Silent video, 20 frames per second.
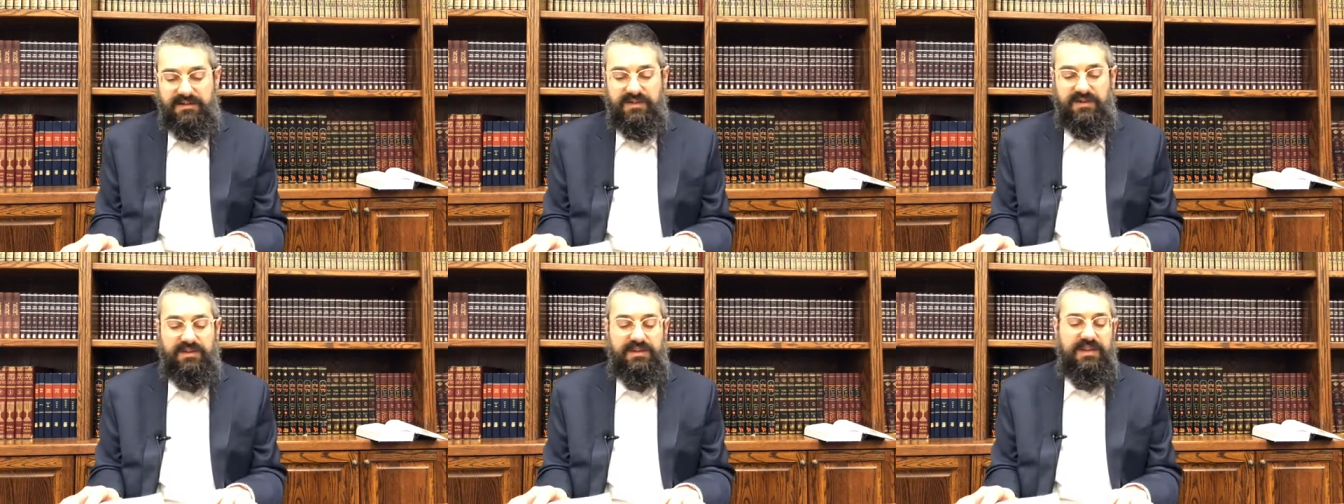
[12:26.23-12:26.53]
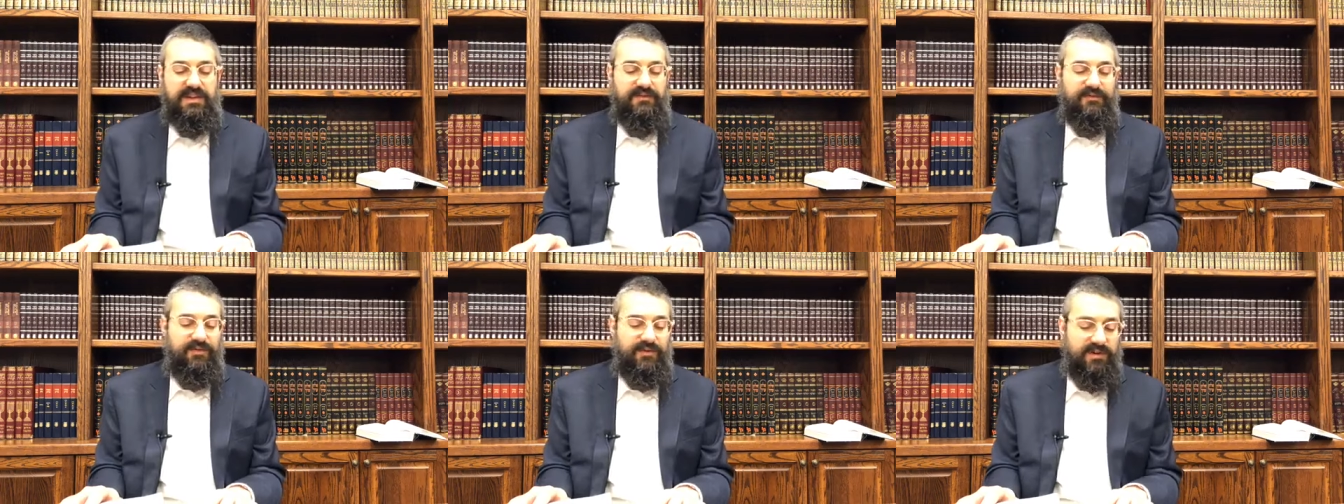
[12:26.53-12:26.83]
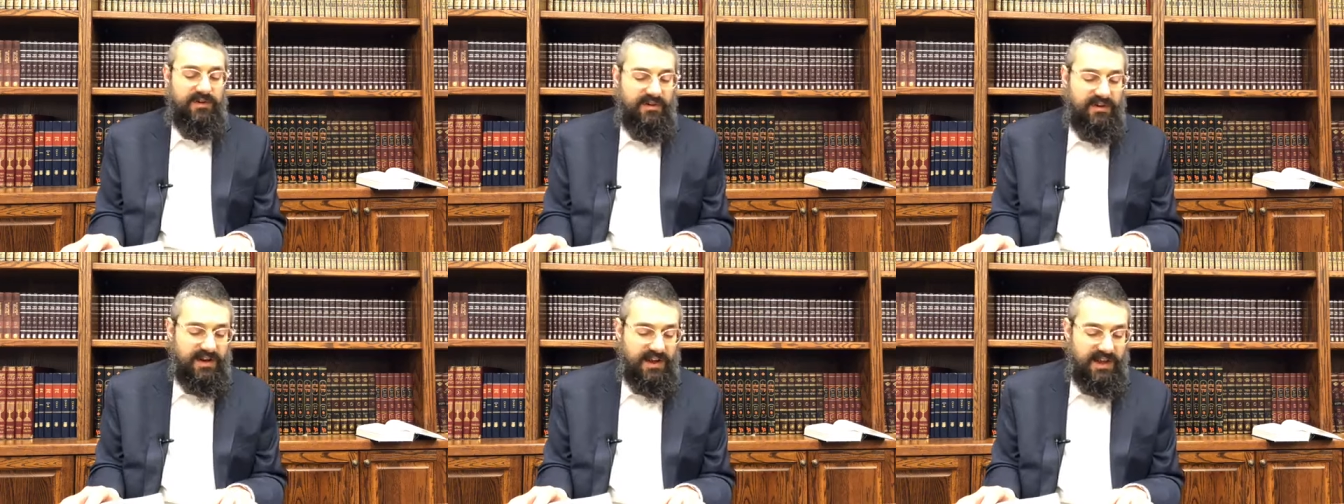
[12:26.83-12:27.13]
so
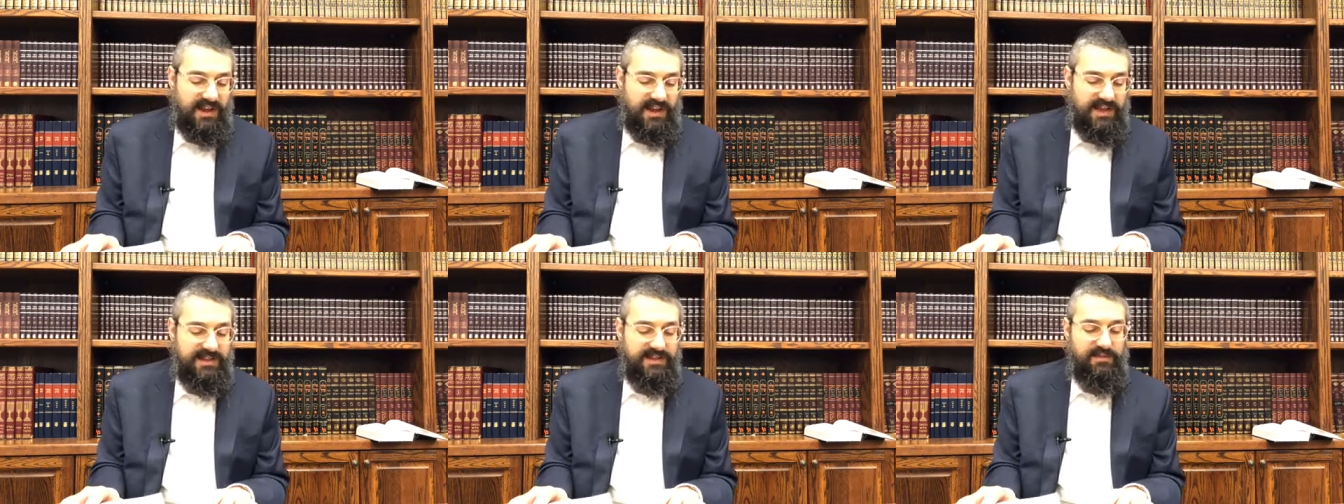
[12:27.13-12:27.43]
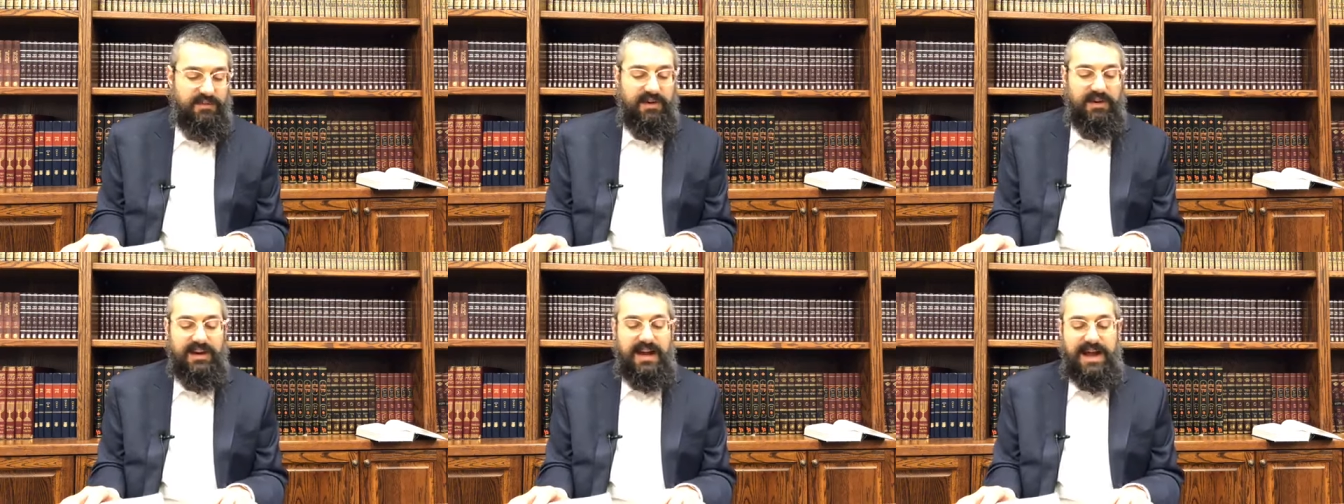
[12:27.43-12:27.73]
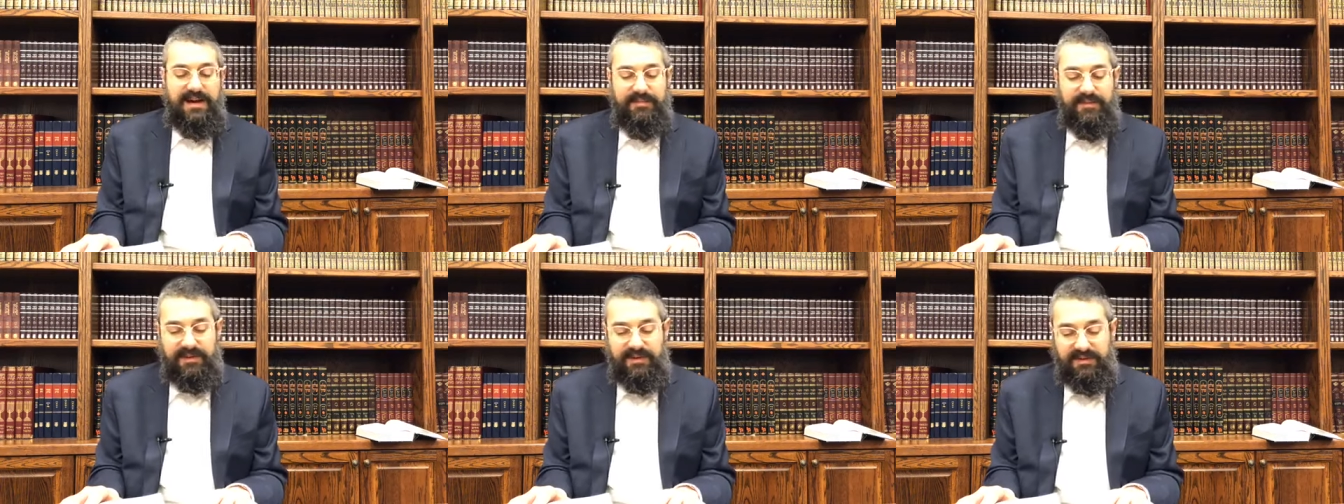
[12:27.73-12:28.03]
therefore he has to wear a
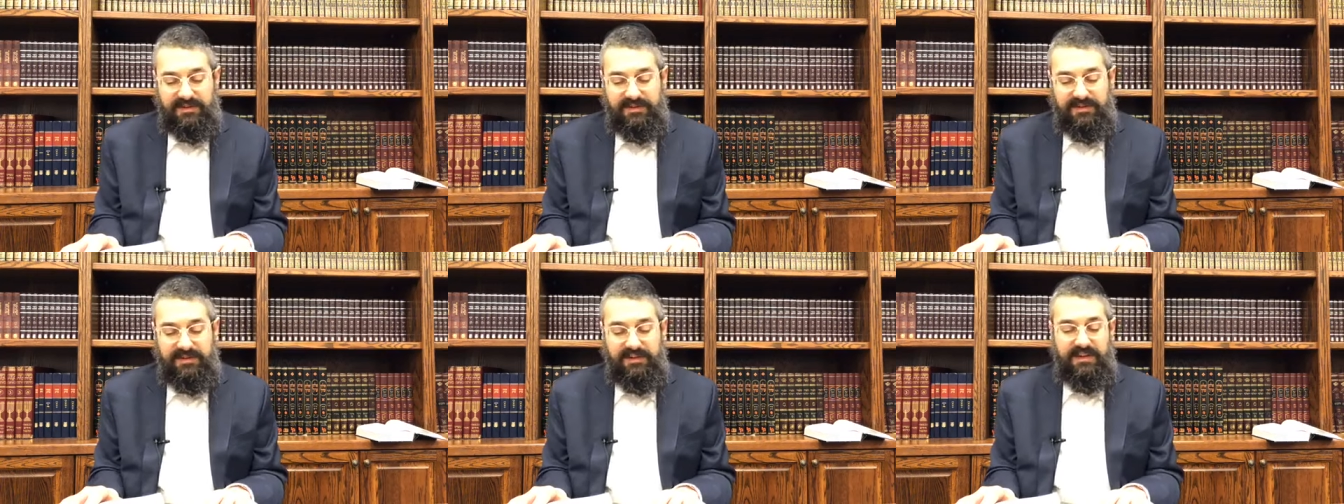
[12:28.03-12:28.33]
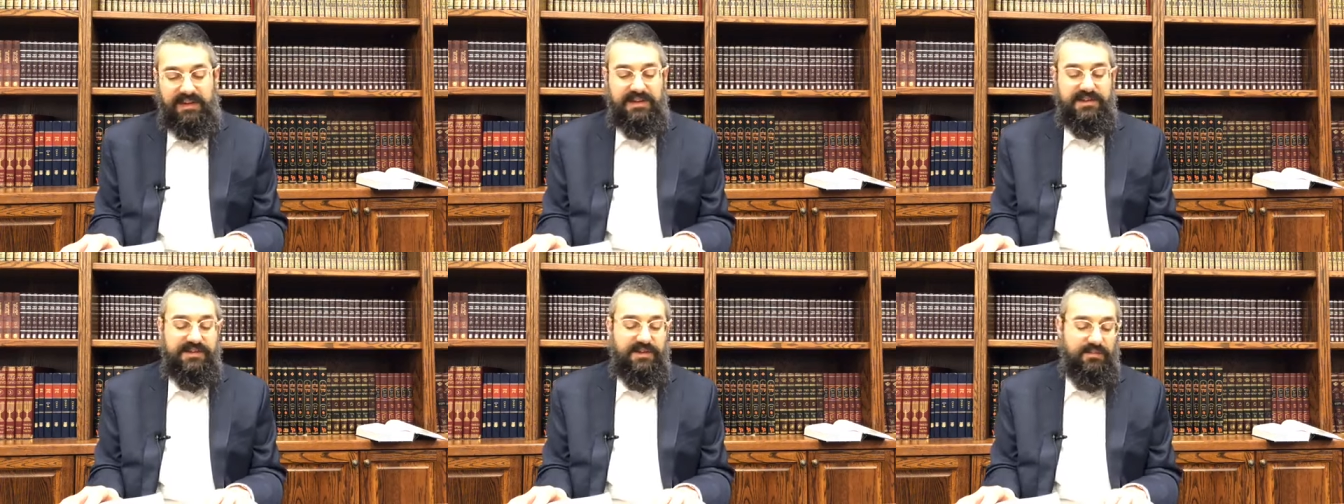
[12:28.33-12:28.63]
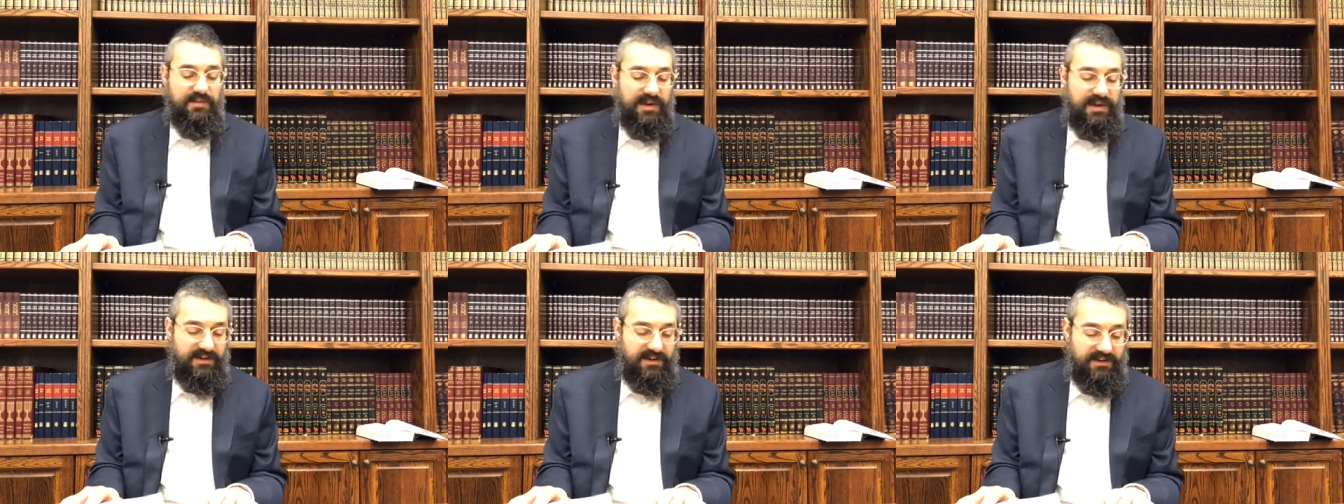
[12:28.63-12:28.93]
yarmulke, he has
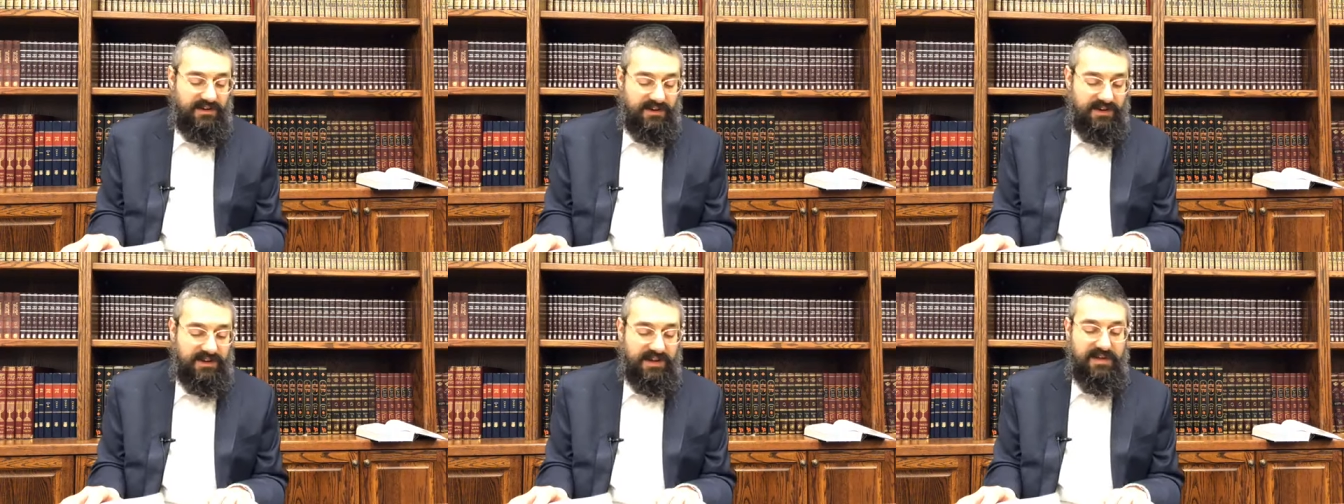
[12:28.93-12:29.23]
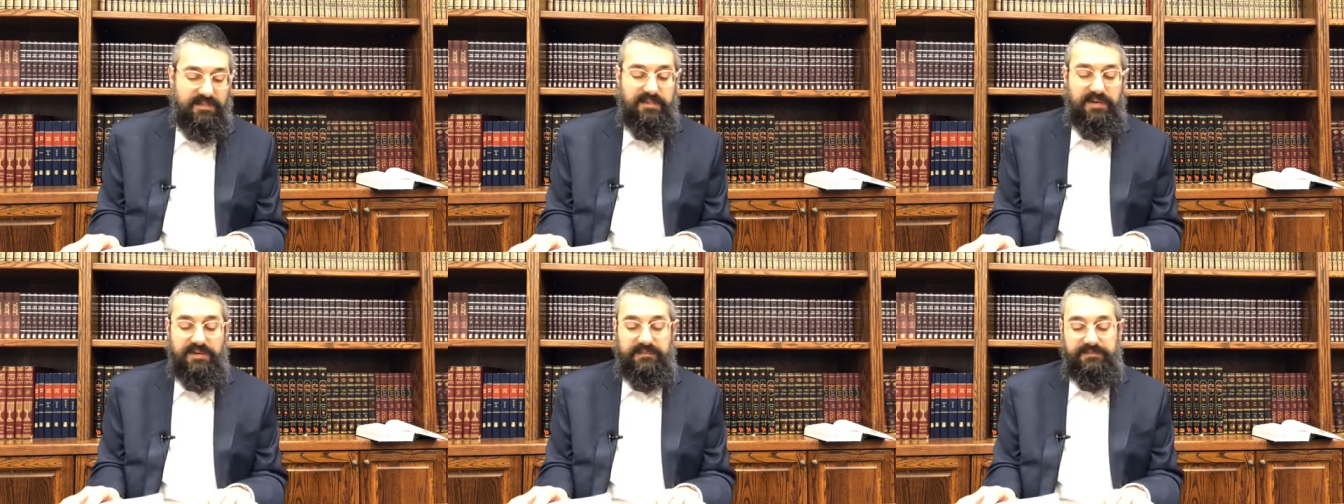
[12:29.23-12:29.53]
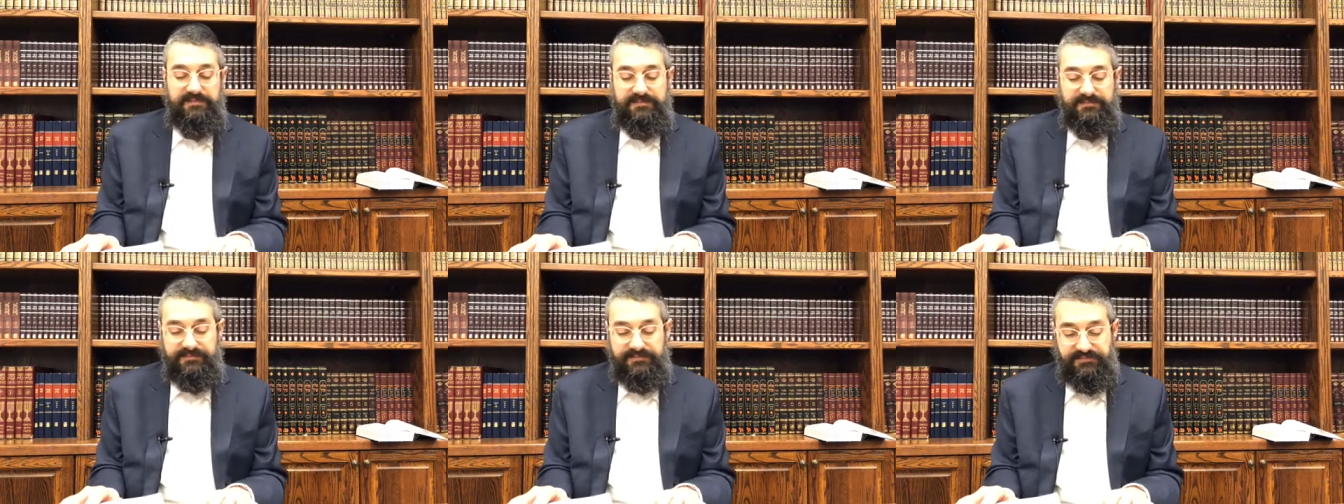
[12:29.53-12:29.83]
to wear a
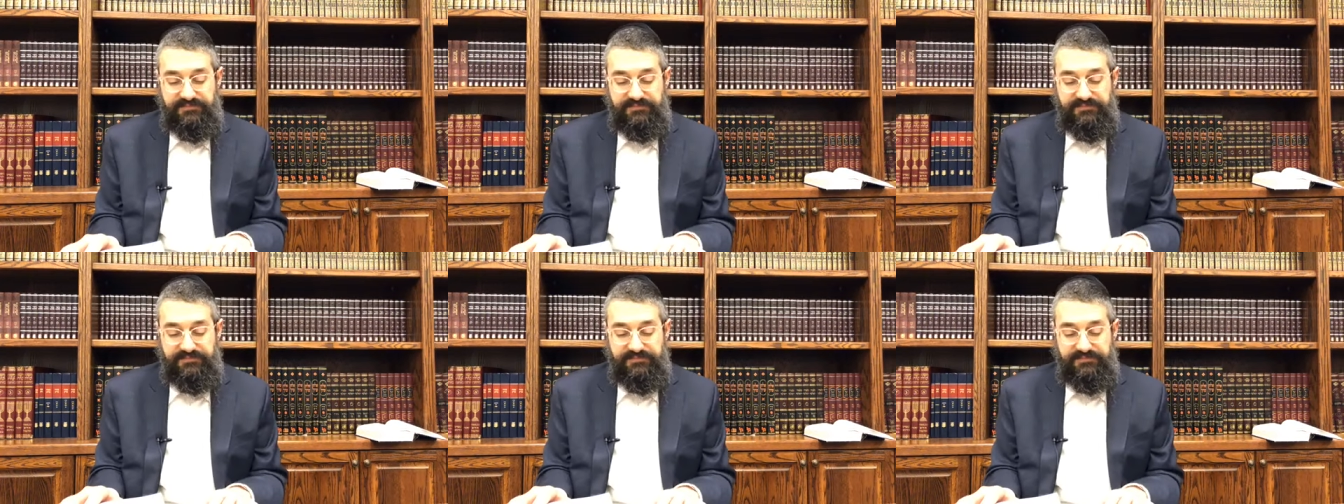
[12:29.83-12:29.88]
kippah.